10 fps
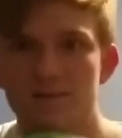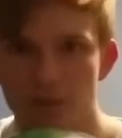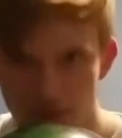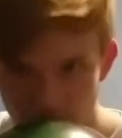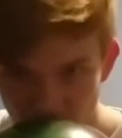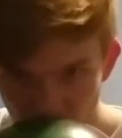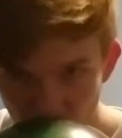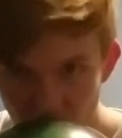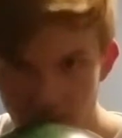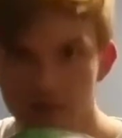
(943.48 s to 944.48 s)
this ball.
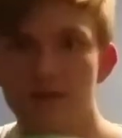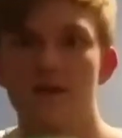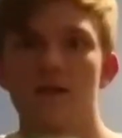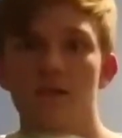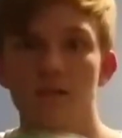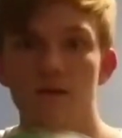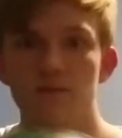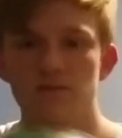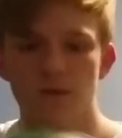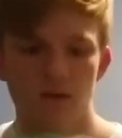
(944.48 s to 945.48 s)

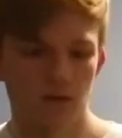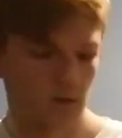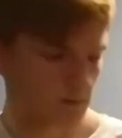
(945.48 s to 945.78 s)
Love this ball.